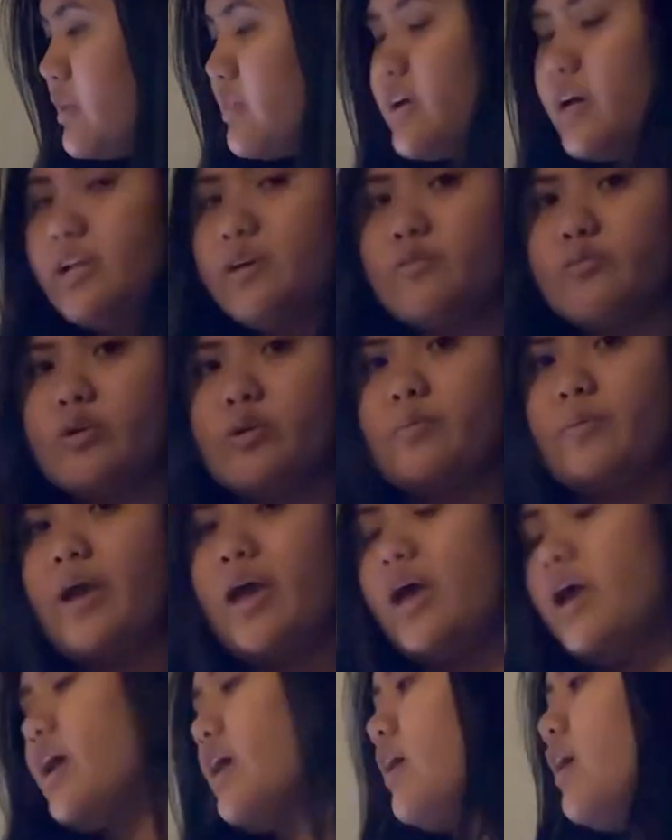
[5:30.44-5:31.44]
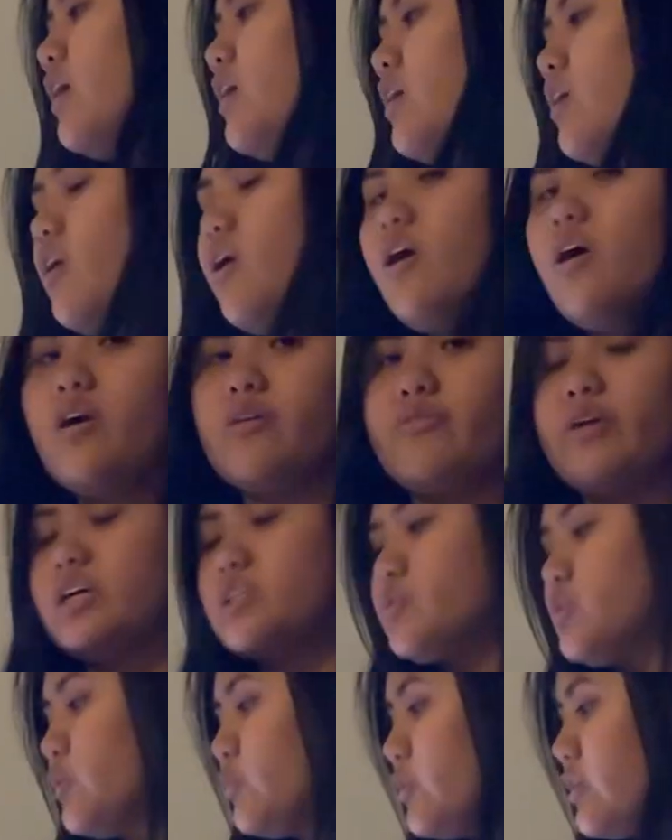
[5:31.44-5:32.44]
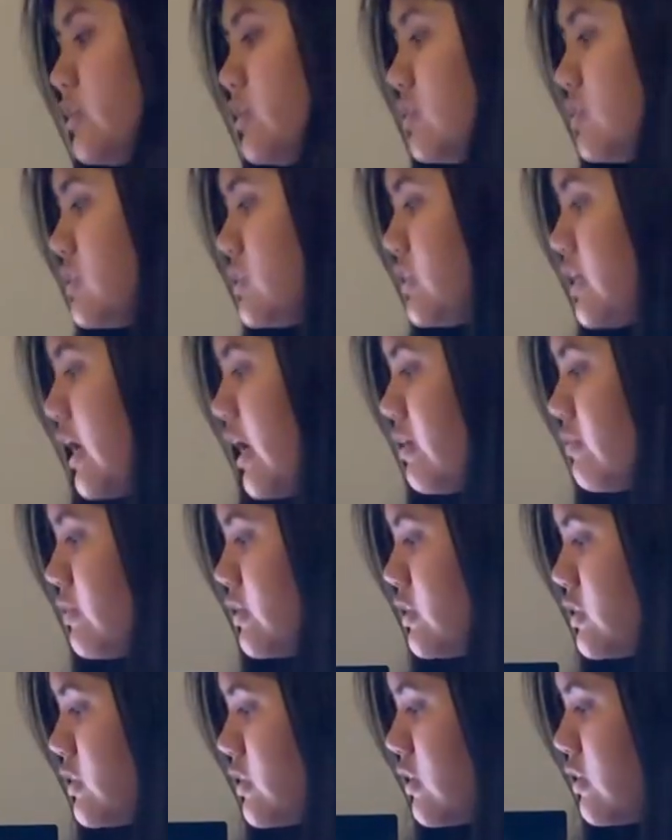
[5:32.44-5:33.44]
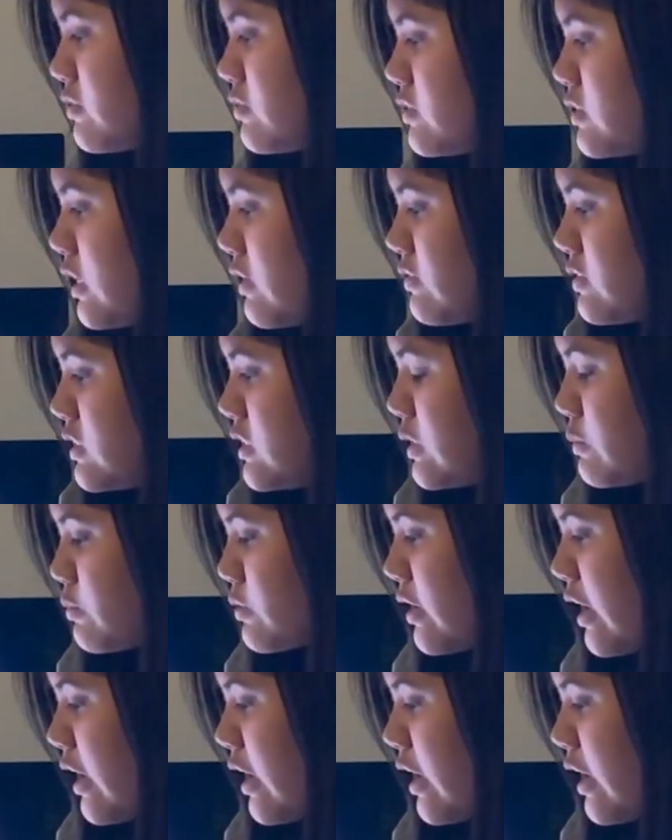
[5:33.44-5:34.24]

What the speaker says: that if we pay our factory workers an average of $17 per